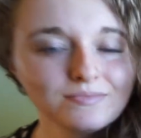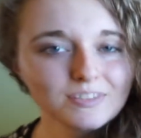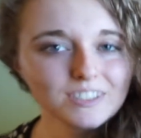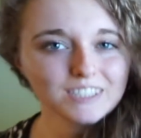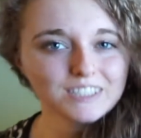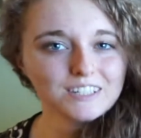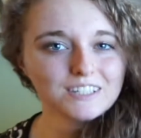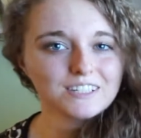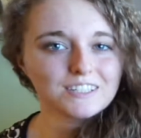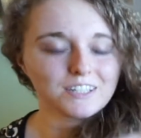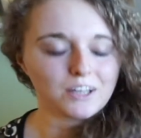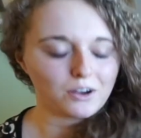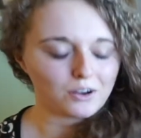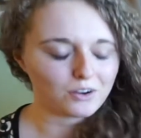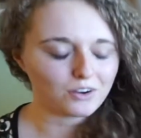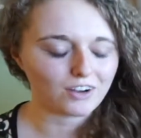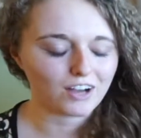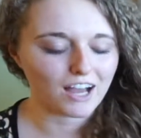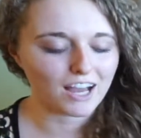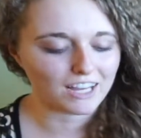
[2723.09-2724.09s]

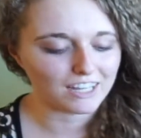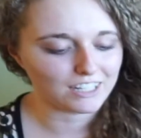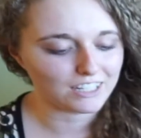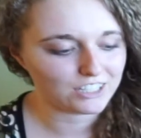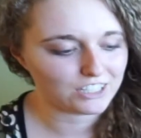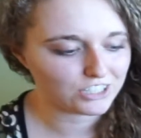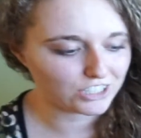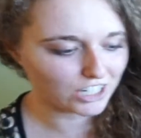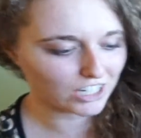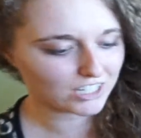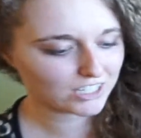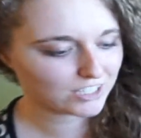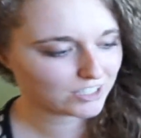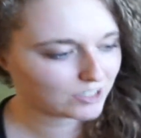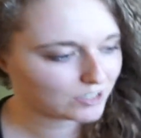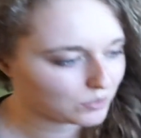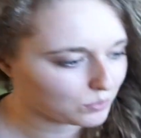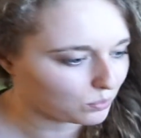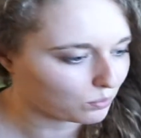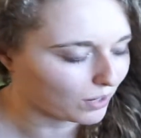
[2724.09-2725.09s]
so I
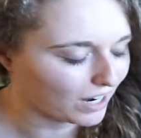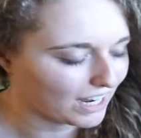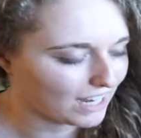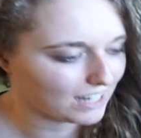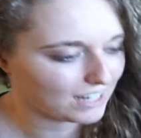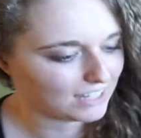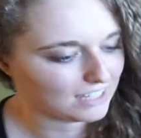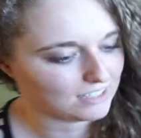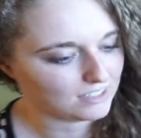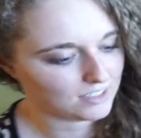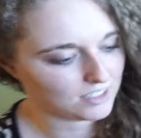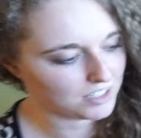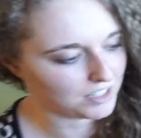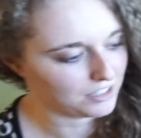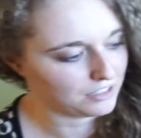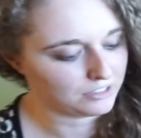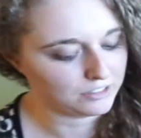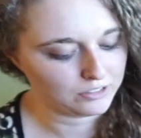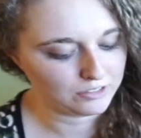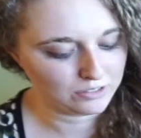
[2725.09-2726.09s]
just went
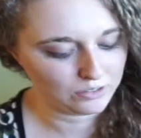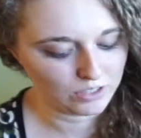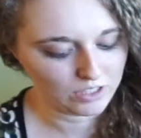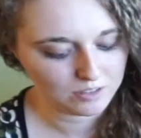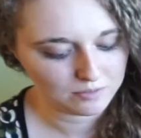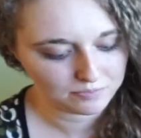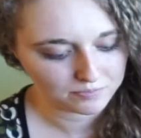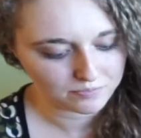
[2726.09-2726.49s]
into